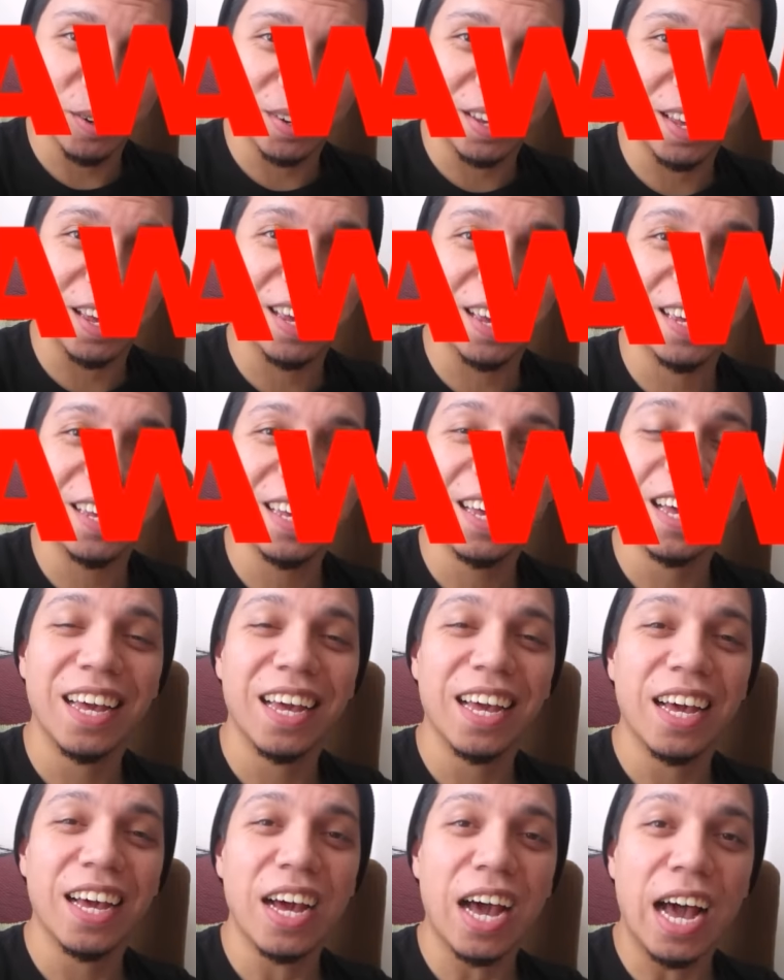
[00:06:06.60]
okay?
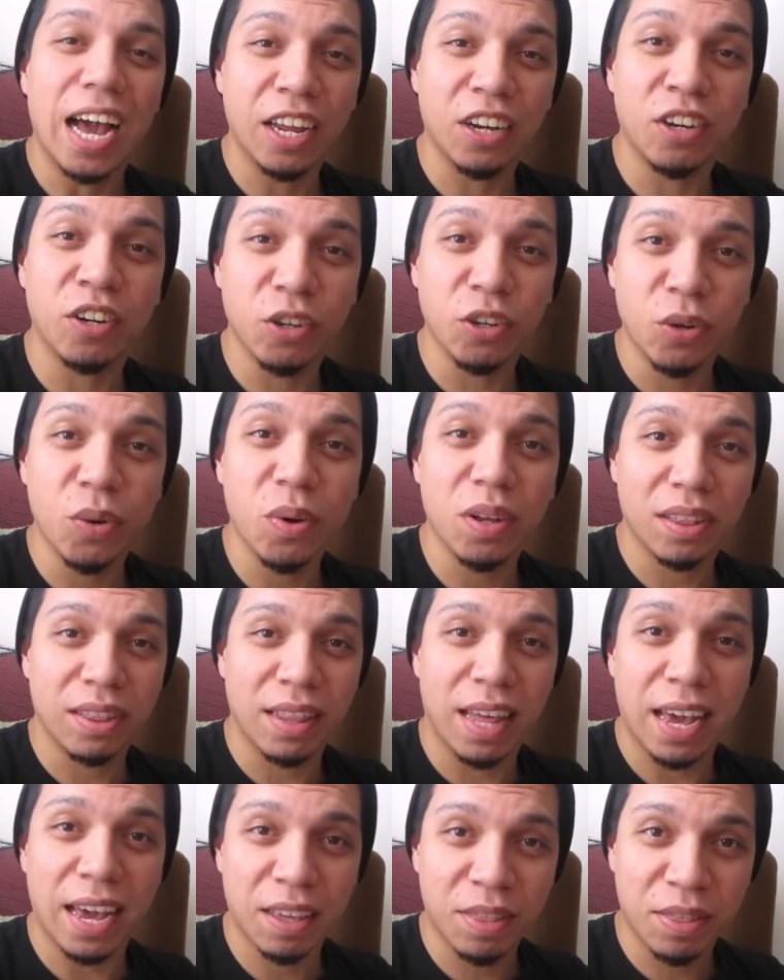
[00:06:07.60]
I do
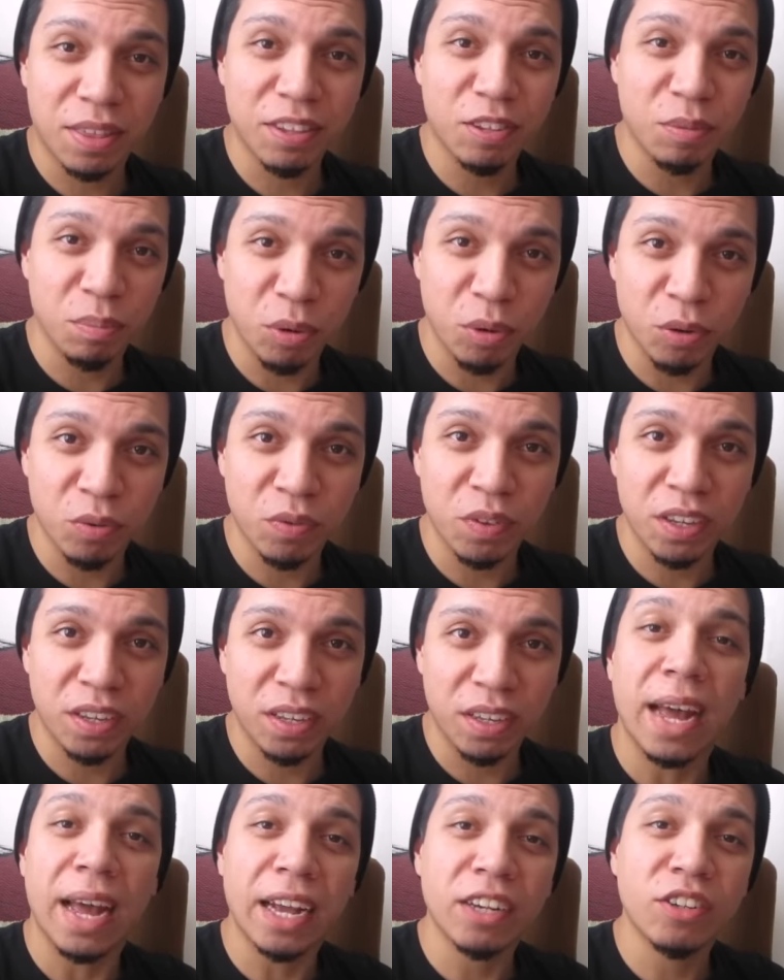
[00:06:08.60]
like this
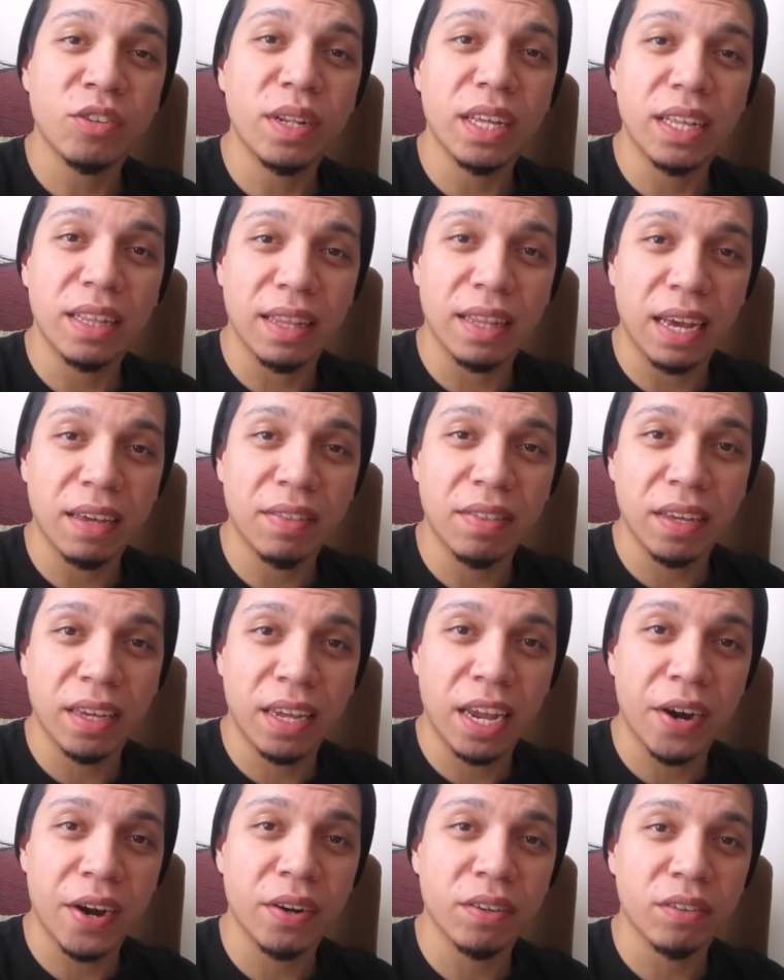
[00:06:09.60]
movie. I actually like the
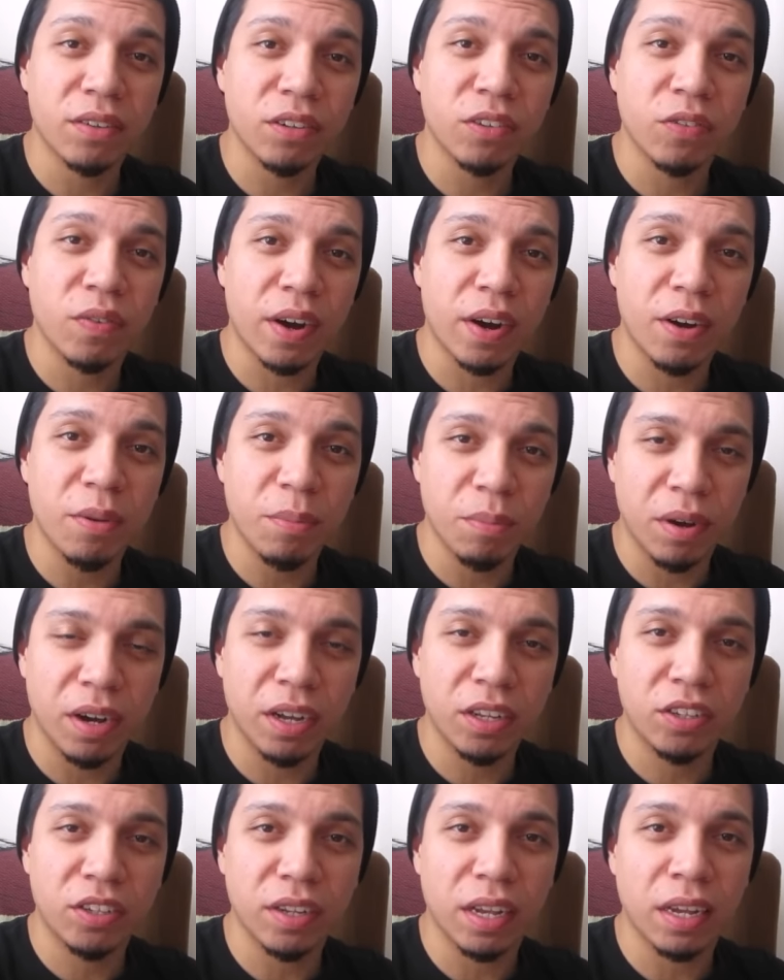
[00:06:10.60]
characters very
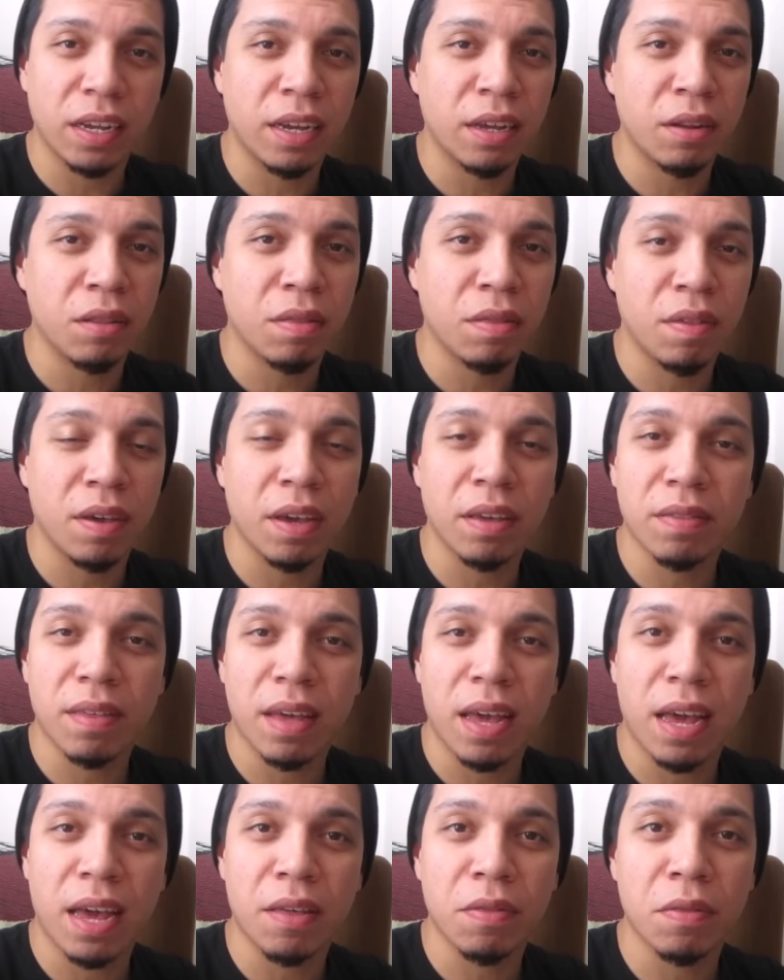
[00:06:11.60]
much and think
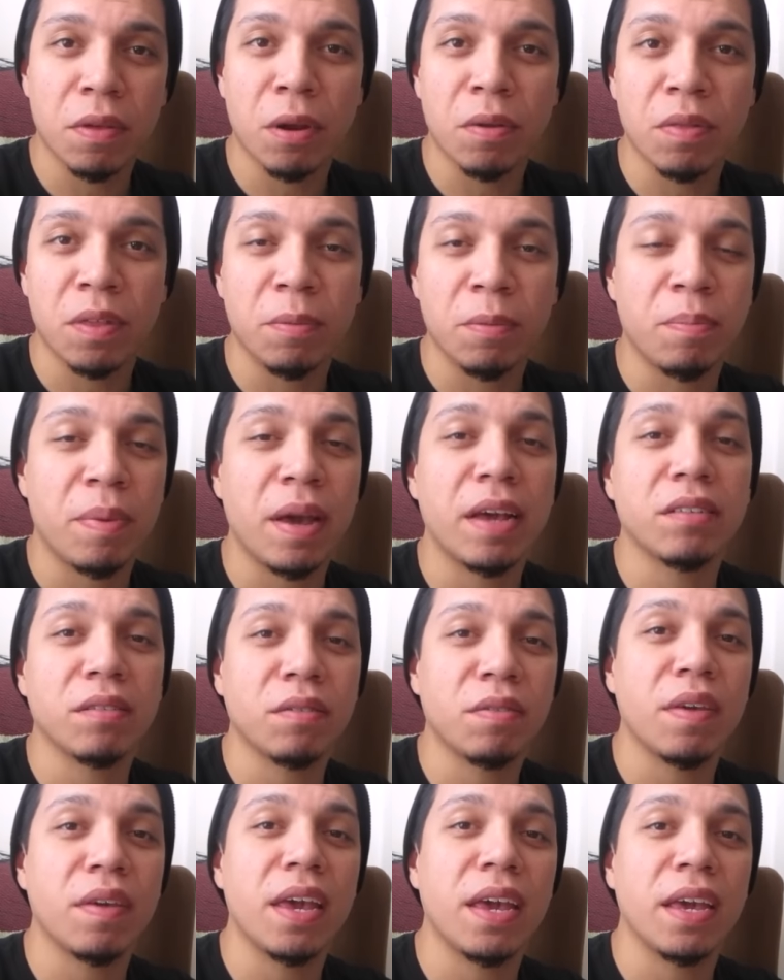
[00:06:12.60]
that they're the
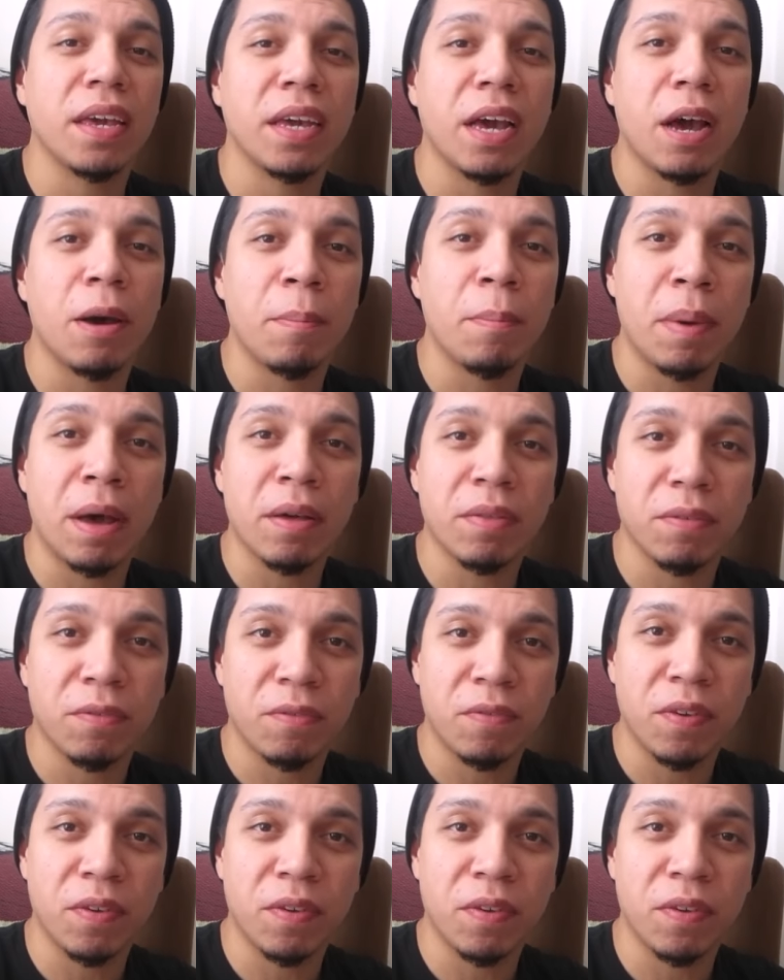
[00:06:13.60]
best thing about the